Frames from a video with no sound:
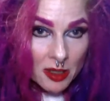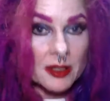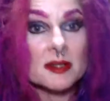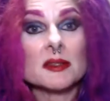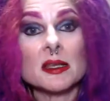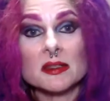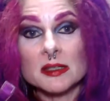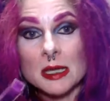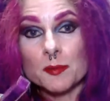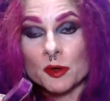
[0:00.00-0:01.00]
and this does
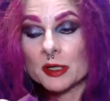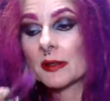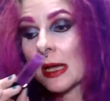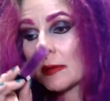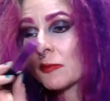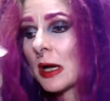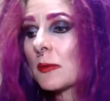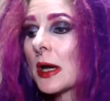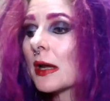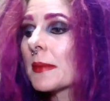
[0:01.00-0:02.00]
stay put. I, I
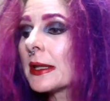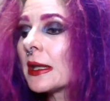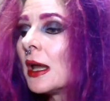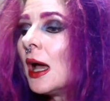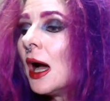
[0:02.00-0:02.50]
recommend it.